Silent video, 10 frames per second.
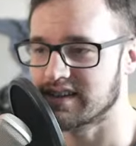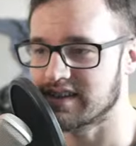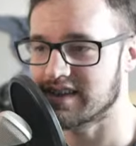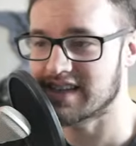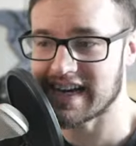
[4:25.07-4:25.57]

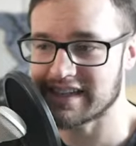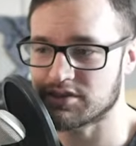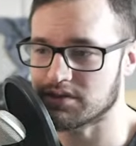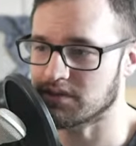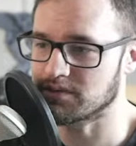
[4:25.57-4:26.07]

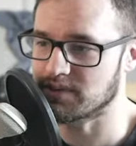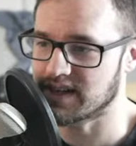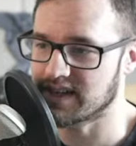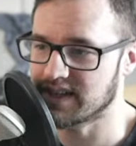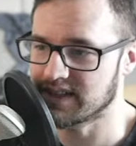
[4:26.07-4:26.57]
theatrical
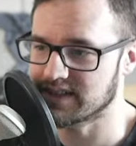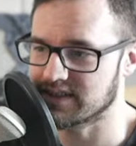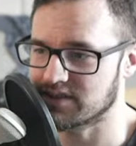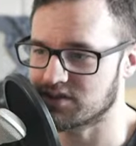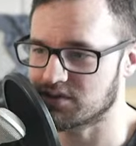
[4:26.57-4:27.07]
way.
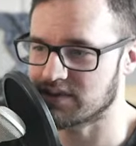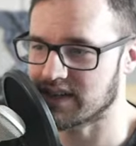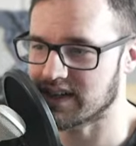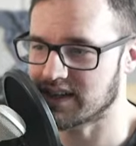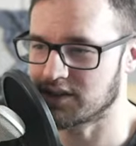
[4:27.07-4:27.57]
They're sort of
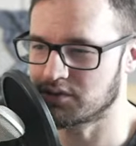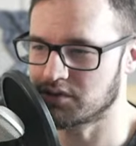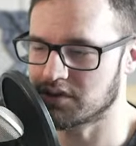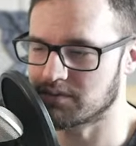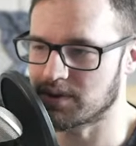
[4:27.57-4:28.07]
like
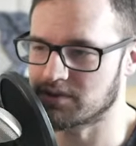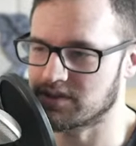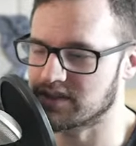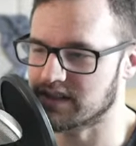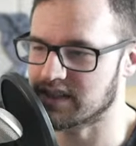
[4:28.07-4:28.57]
illusion
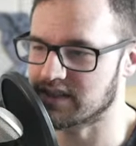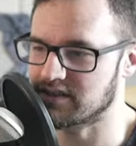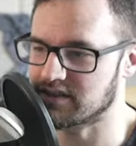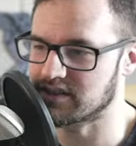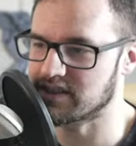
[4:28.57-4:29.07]
potions, I guess you
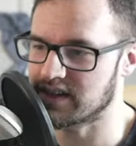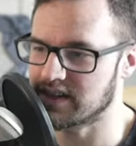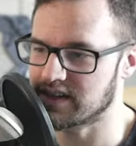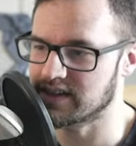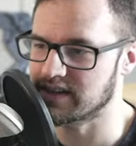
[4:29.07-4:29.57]
could
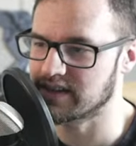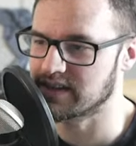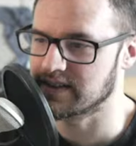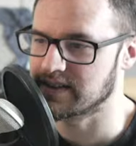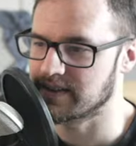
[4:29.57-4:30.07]
say.
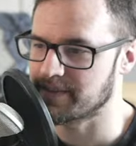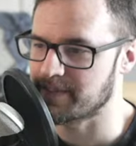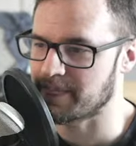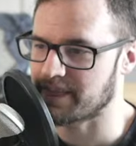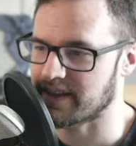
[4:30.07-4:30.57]

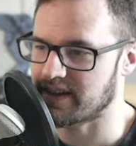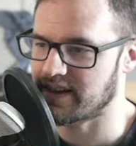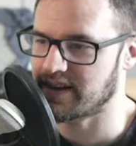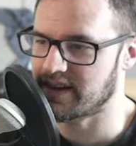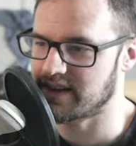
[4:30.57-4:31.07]

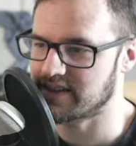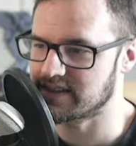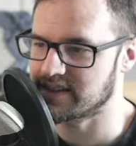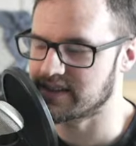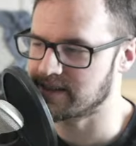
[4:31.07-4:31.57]
And
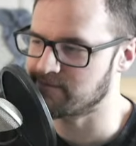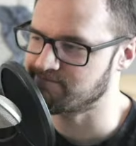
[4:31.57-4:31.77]
I